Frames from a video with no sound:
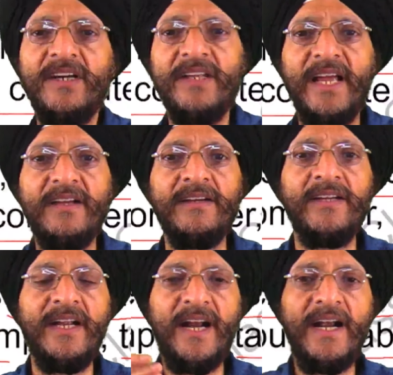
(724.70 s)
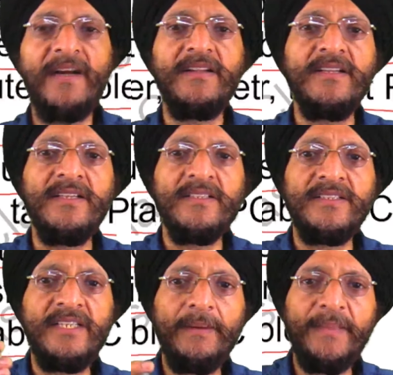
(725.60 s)
attack, and
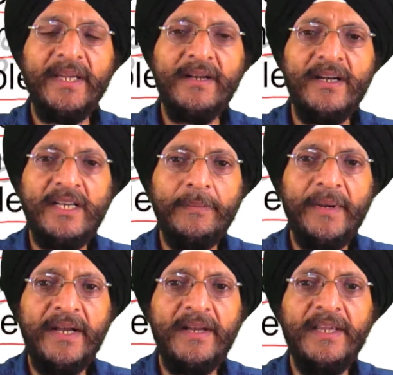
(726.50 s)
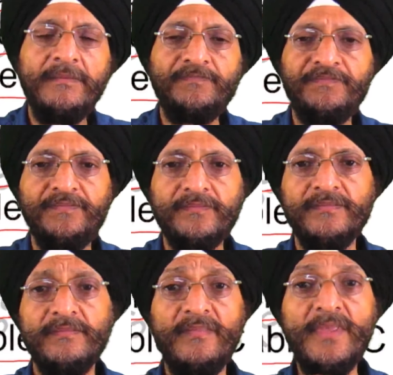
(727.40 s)
they may ultimately
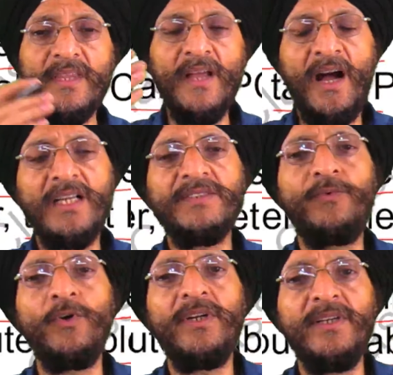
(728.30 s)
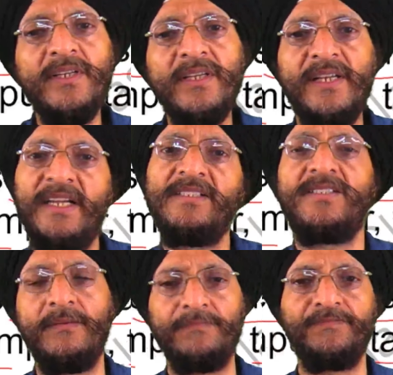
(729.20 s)
ask for
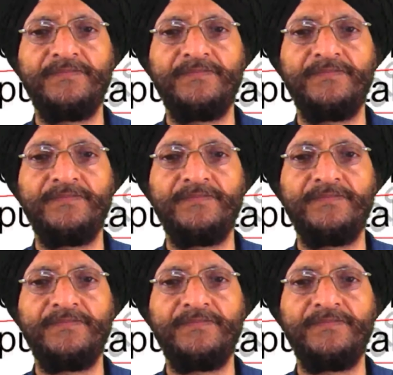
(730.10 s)
ransom.